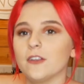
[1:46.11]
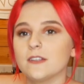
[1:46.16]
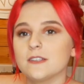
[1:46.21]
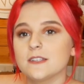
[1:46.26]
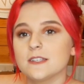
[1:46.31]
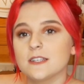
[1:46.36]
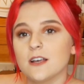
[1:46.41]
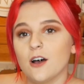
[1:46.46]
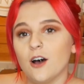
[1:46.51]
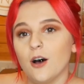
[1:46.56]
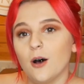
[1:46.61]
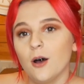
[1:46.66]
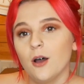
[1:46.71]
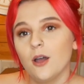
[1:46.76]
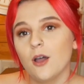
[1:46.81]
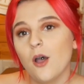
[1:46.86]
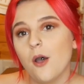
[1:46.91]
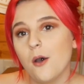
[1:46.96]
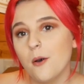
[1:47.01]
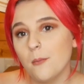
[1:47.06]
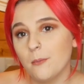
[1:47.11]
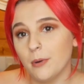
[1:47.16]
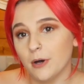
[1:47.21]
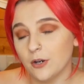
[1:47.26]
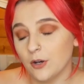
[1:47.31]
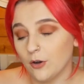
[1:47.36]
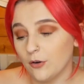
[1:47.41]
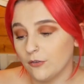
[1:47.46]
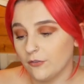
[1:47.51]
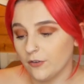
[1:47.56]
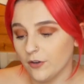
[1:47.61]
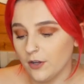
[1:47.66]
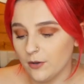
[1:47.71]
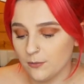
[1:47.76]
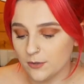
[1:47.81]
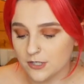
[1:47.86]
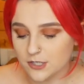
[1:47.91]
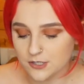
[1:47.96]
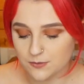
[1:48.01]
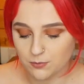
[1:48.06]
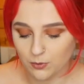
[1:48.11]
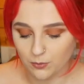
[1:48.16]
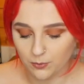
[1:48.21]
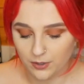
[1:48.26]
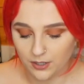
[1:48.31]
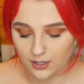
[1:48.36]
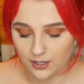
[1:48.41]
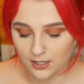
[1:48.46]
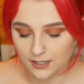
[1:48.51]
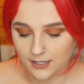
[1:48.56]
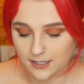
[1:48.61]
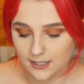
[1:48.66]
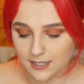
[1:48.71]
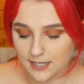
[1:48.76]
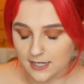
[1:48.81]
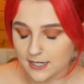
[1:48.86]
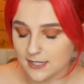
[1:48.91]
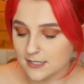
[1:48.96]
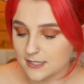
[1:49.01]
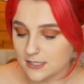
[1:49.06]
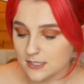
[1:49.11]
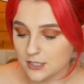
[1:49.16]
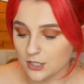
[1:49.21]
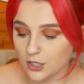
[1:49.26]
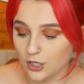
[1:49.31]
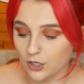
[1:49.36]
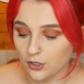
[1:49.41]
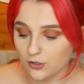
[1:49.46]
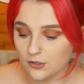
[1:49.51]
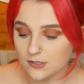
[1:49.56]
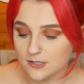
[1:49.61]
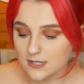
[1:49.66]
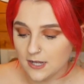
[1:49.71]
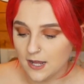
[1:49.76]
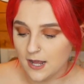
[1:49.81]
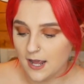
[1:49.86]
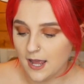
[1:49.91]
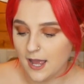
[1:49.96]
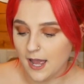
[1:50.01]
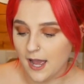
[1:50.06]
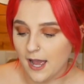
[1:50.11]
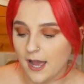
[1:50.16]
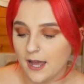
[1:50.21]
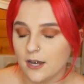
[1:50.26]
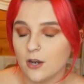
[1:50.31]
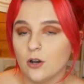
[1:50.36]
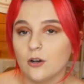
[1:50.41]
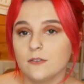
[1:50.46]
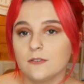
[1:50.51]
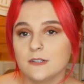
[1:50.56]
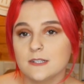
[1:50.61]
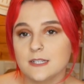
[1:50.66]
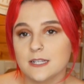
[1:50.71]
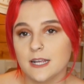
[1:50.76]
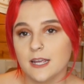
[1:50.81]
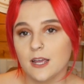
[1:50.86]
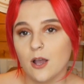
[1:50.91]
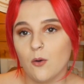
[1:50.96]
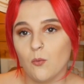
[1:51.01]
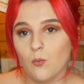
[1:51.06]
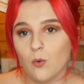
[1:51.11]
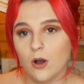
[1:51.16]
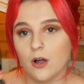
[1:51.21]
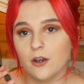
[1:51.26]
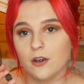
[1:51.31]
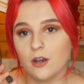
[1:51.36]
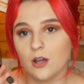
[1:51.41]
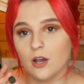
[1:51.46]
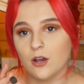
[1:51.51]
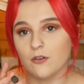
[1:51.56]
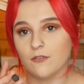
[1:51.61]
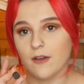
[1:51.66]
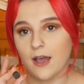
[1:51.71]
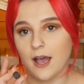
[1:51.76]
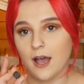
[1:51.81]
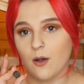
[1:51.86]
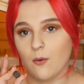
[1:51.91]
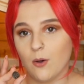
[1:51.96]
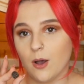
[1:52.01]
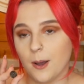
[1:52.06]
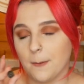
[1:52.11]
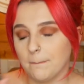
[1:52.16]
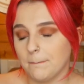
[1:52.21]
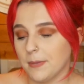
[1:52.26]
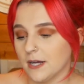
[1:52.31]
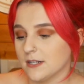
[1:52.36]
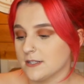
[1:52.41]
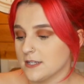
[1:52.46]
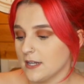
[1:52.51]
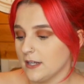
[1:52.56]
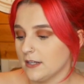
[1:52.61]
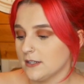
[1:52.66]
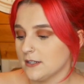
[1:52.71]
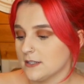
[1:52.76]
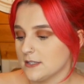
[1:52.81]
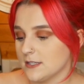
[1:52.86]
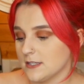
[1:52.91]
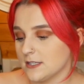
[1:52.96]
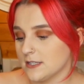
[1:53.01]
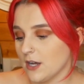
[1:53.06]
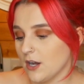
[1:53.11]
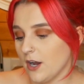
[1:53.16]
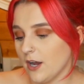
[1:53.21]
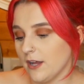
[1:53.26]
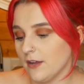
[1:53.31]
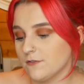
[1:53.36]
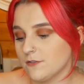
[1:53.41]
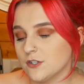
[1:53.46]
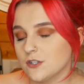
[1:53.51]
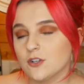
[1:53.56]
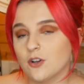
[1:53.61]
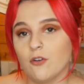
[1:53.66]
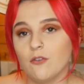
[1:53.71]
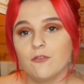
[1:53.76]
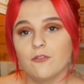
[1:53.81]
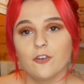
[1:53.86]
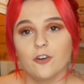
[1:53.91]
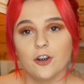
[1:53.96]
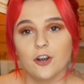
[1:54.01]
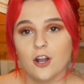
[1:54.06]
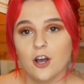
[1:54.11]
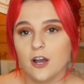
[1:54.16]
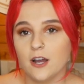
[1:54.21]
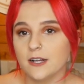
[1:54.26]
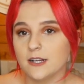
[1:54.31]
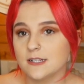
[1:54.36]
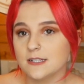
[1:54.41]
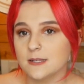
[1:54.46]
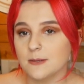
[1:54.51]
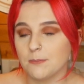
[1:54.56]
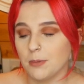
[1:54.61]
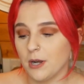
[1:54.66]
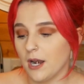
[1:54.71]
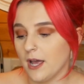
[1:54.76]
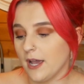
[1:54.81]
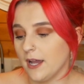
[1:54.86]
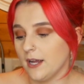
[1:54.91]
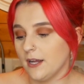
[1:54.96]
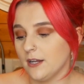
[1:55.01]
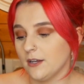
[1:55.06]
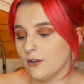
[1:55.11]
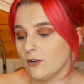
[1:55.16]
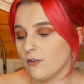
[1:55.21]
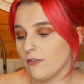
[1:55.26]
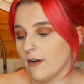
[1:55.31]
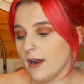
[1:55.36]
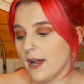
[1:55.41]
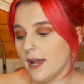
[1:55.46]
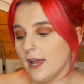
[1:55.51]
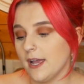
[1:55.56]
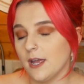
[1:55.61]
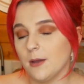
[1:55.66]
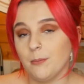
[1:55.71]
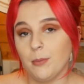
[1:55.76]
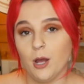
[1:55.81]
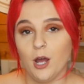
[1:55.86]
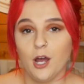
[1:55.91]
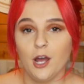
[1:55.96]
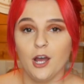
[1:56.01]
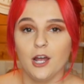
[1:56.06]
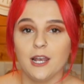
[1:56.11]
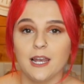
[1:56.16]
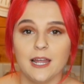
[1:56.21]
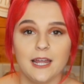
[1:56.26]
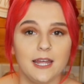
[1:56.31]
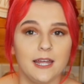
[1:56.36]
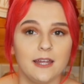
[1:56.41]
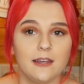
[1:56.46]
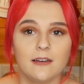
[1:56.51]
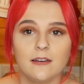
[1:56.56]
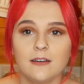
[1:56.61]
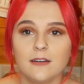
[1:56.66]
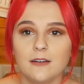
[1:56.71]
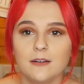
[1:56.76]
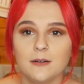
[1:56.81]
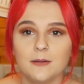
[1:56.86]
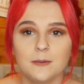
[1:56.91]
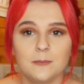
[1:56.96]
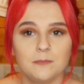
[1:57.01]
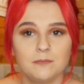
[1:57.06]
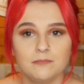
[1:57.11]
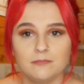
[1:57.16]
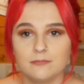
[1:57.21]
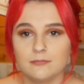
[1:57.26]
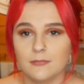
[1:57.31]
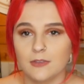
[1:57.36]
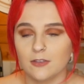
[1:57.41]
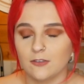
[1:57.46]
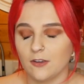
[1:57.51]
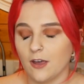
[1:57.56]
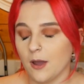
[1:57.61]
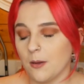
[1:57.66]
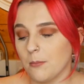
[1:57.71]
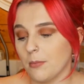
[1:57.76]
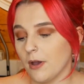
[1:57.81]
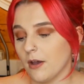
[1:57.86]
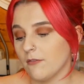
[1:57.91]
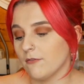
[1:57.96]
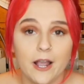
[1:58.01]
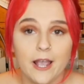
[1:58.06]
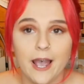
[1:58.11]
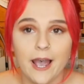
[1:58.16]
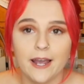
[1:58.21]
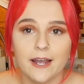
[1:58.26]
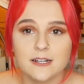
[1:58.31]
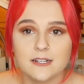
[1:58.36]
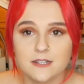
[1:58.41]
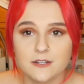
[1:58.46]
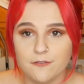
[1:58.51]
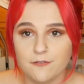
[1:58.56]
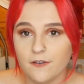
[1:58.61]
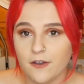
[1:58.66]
this is our buttonhole foot, which is what we're going to need to use, and obviously one of our buttons. So I have just gone for a nice plain grey pearly type button. Okay, so the